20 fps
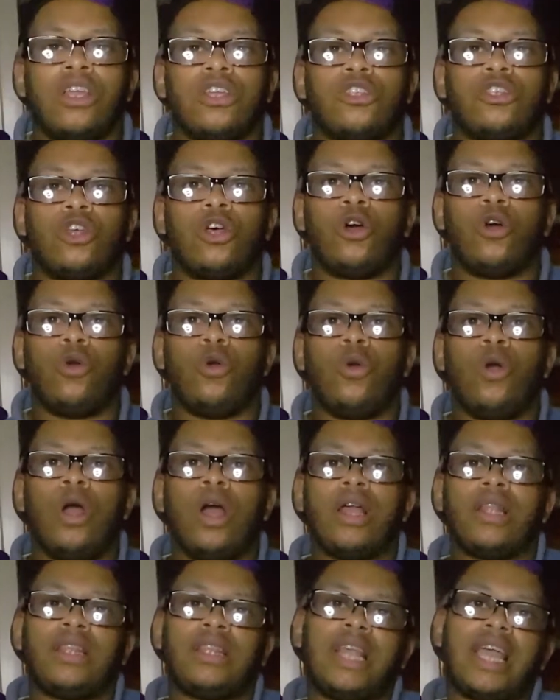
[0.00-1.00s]
So
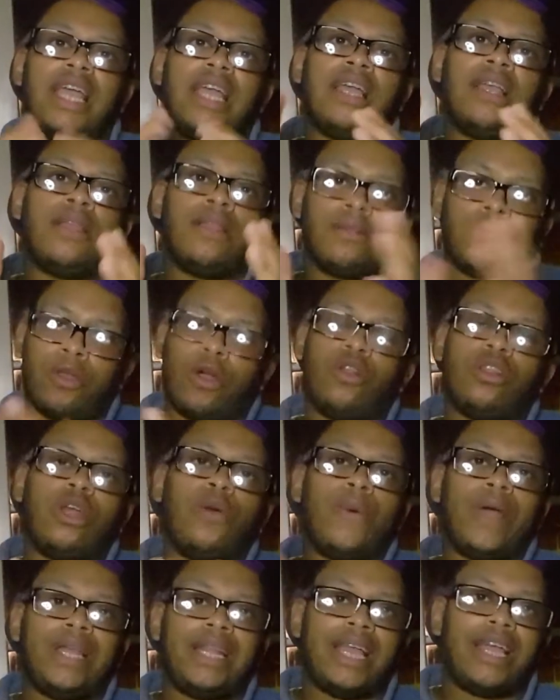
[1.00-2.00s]
they, on
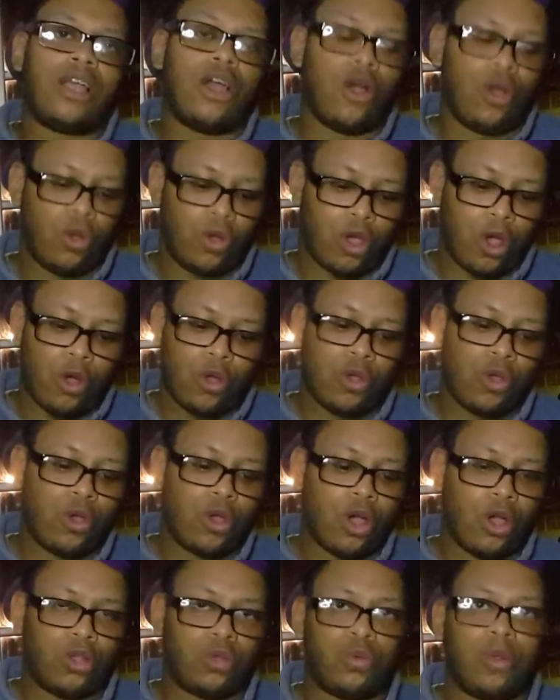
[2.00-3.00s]
their way they go.
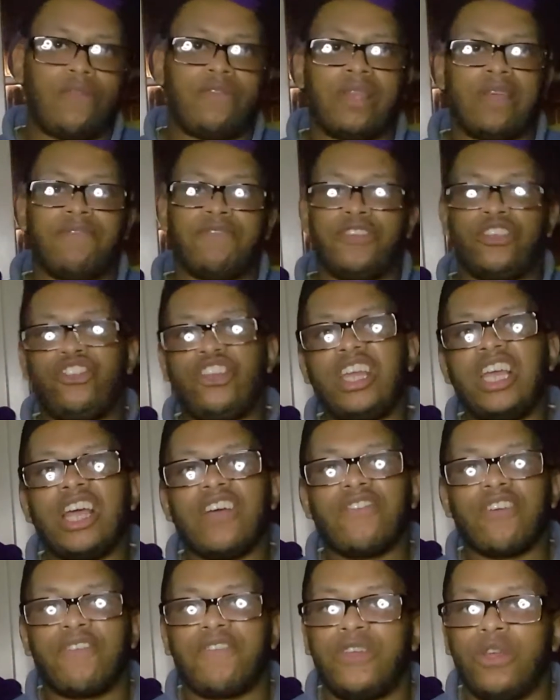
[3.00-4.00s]
Goku goes with them.
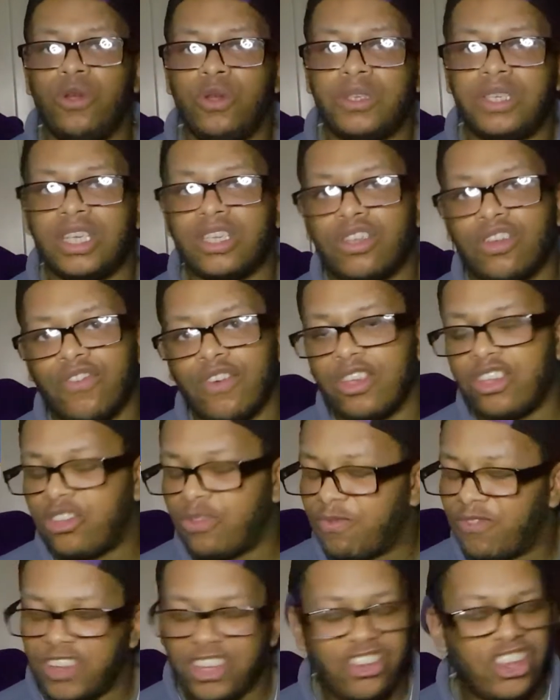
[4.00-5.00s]
Vegeta refuses, because
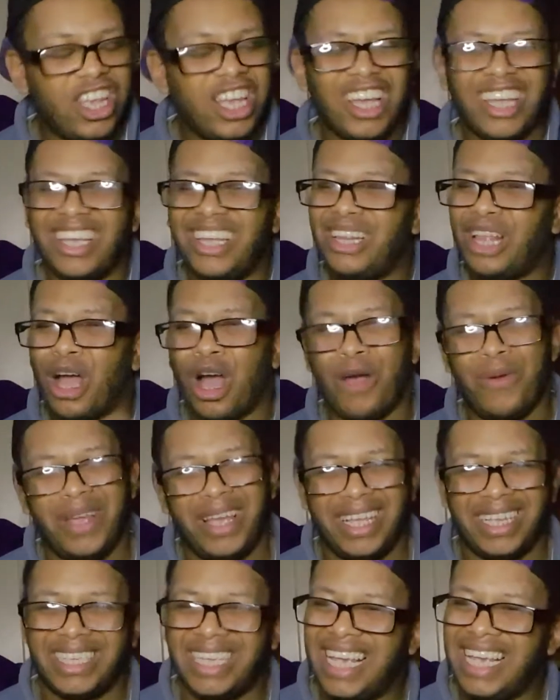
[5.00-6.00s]
Vegeta, you know how
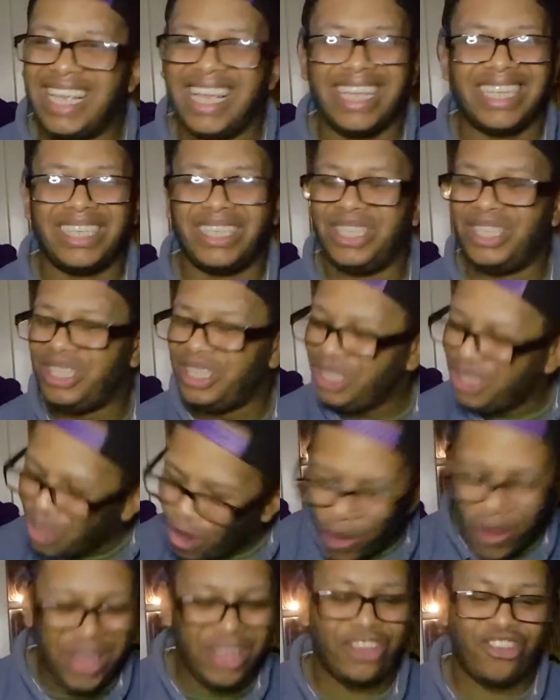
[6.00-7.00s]
he is
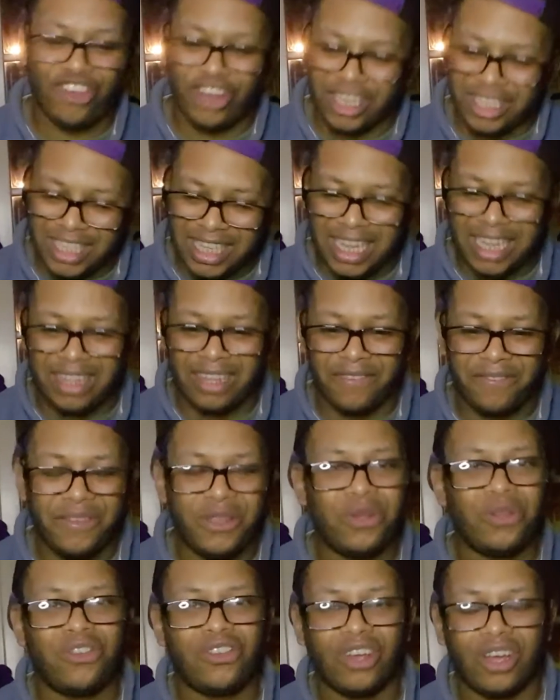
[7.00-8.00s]
not interested in the
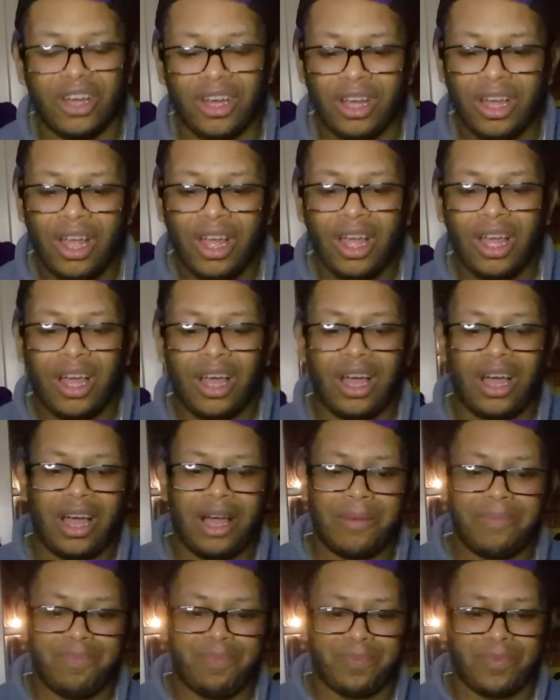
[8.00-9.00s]
future
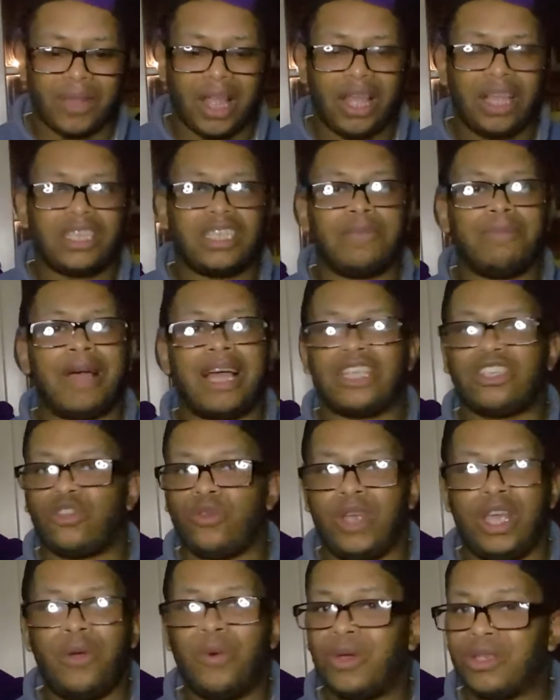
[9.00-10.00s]

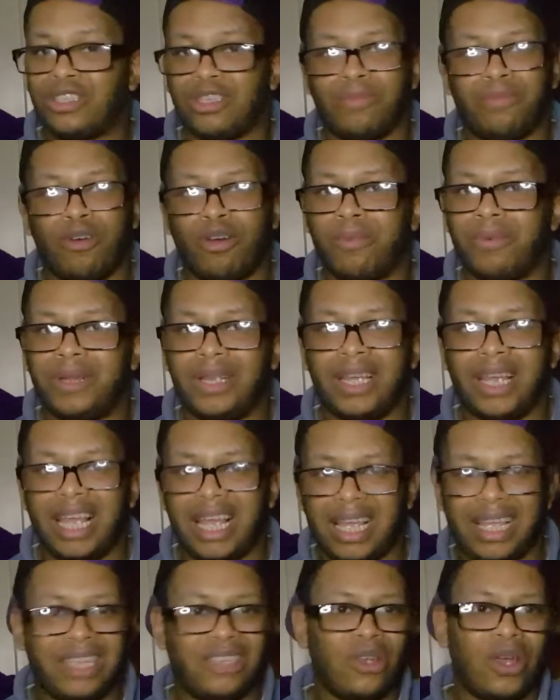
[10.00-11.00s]
Zamasu. He wants to
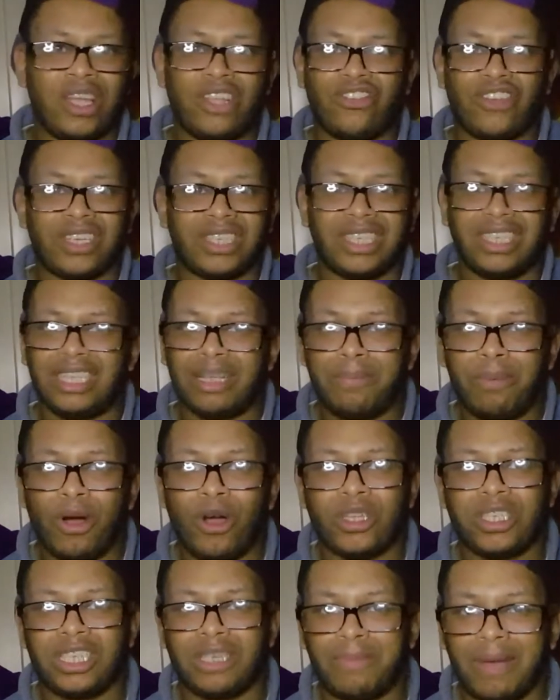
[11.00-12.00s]
he's not interested in the
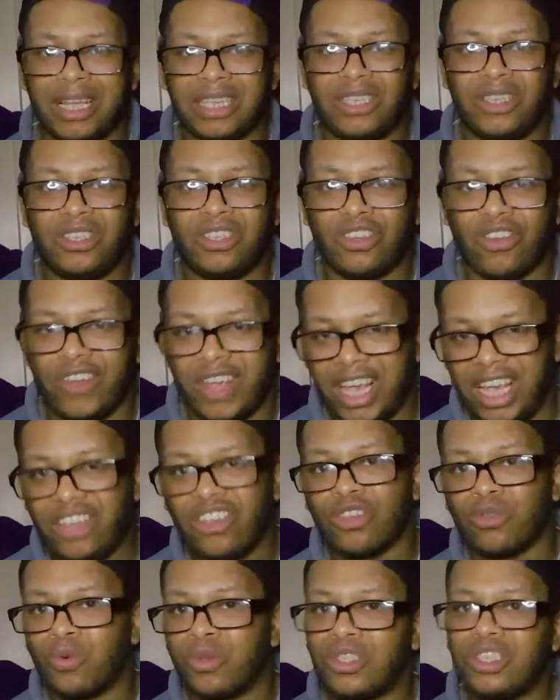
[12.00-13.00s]
past Zamasu, sorry. He
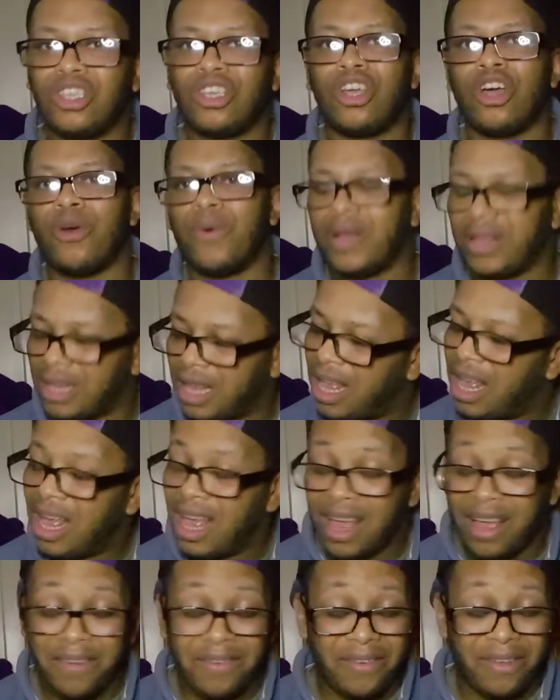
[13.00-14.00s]
just wants to go and
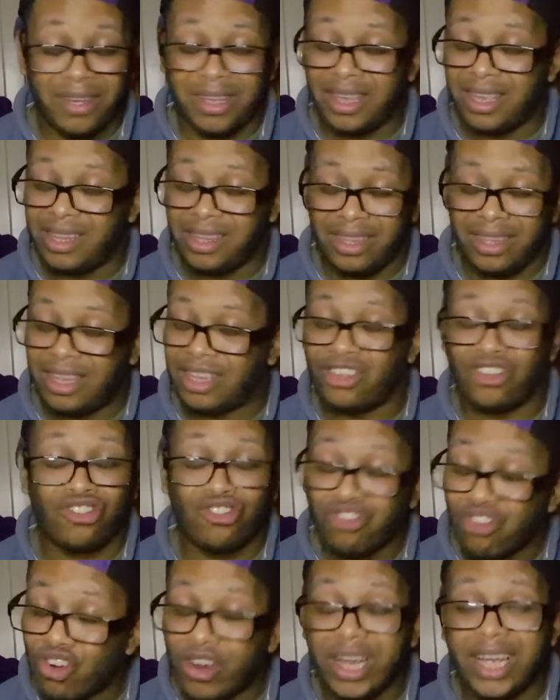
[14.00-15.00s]
fucking
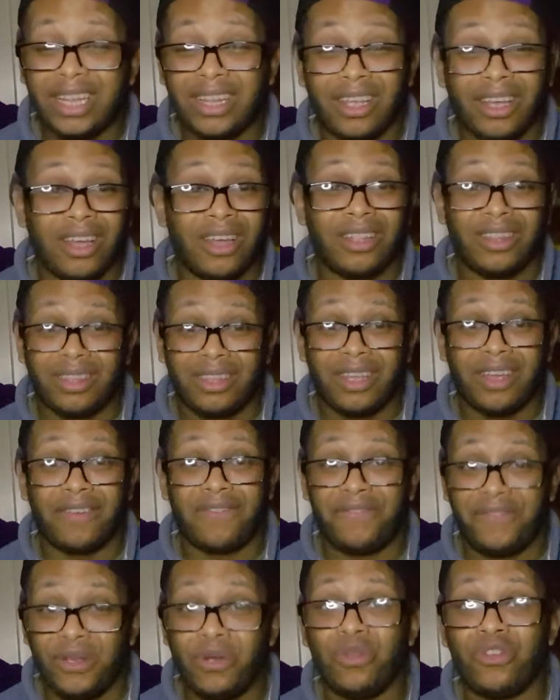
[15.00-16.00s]
destroy the
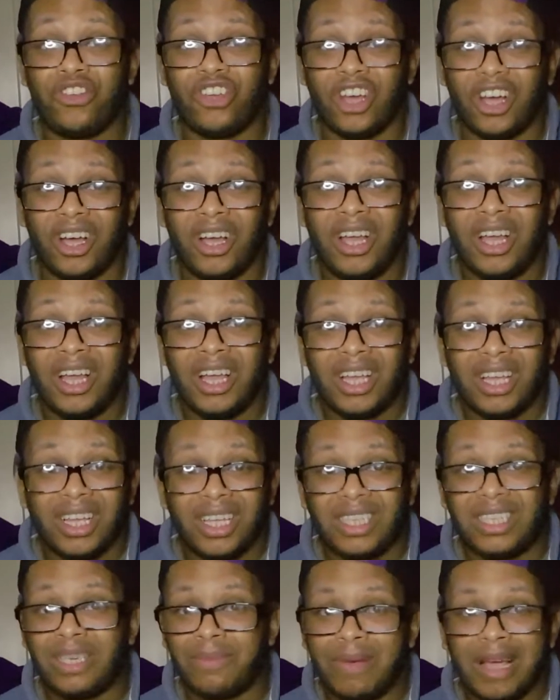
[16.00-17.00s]
future
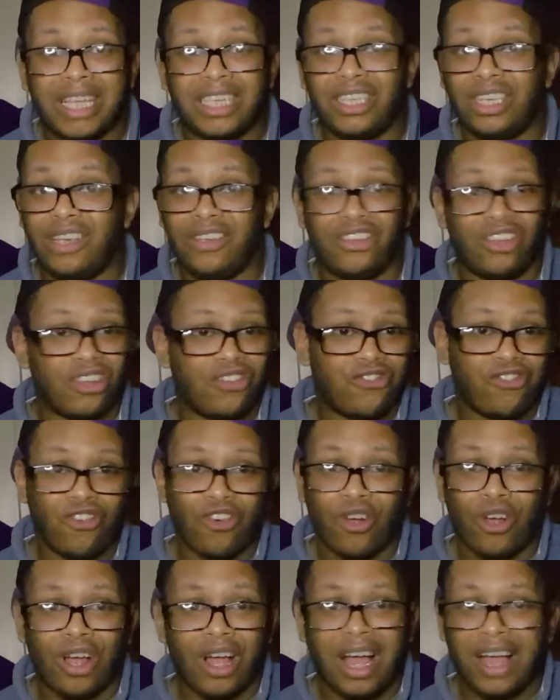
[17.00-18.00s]
Zamasu, just
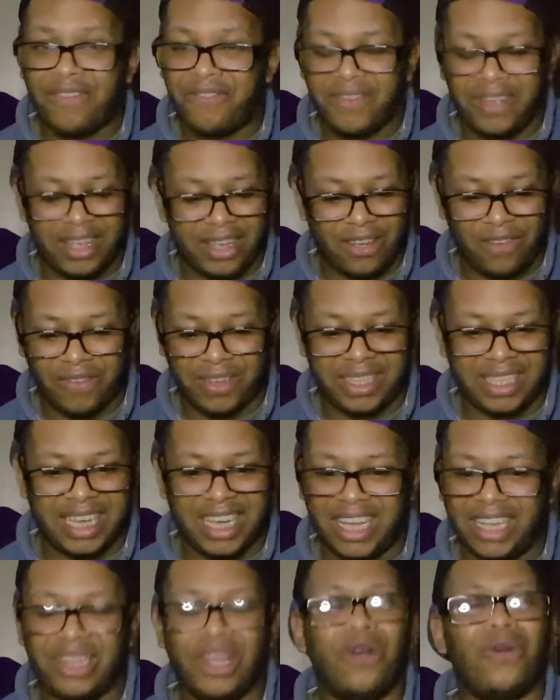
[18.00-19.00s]
for, I think
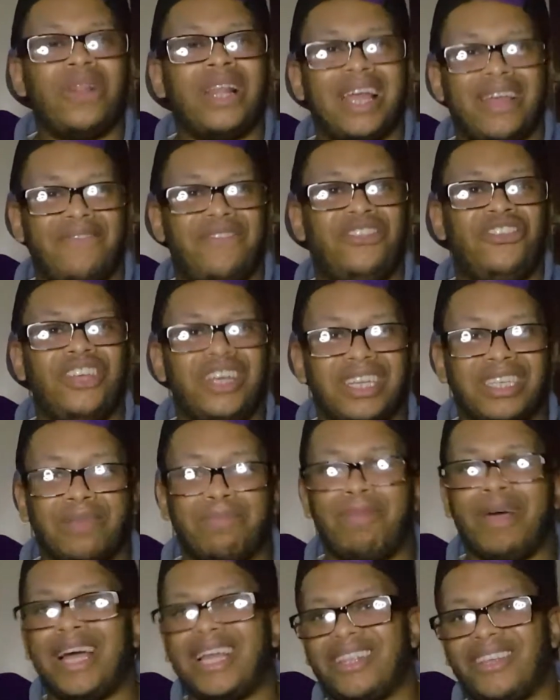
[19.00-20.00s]
obviously, you know, like Vegeta's
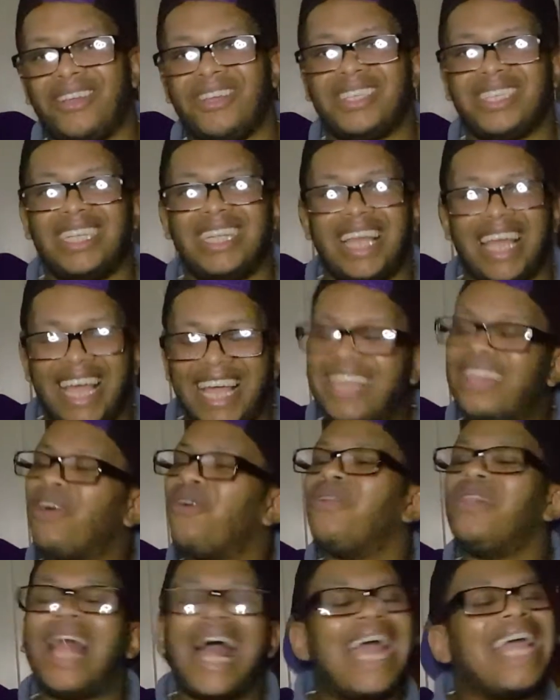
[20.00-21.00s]
a badass and he
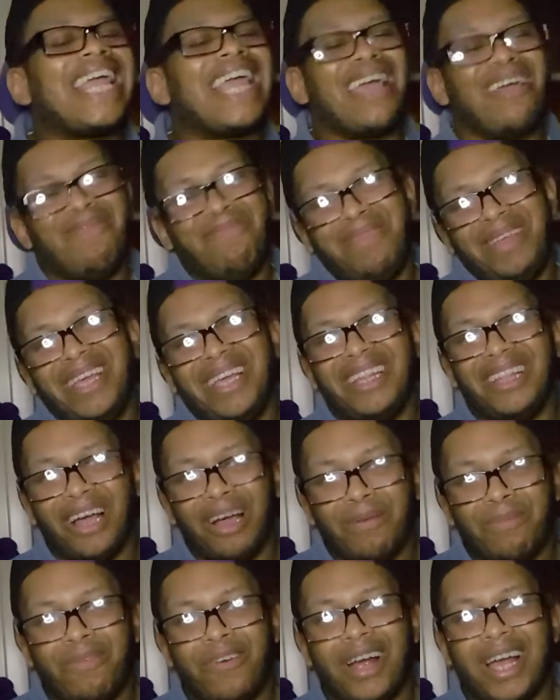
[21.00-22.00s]
don't like getting beaten
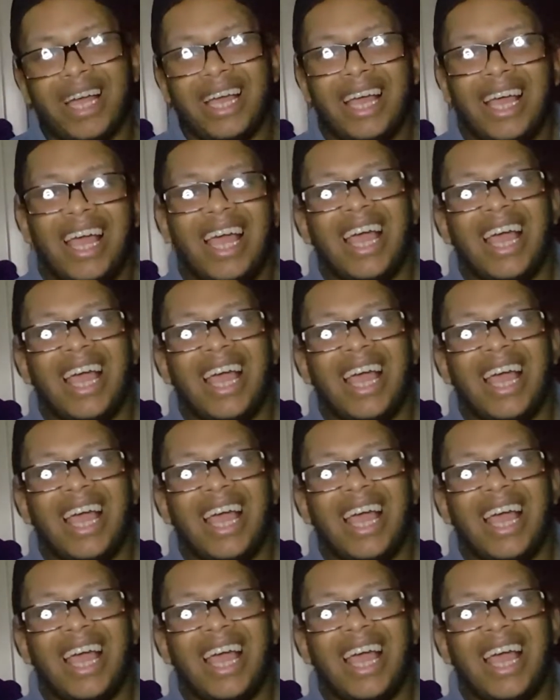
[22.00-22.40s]
up, right?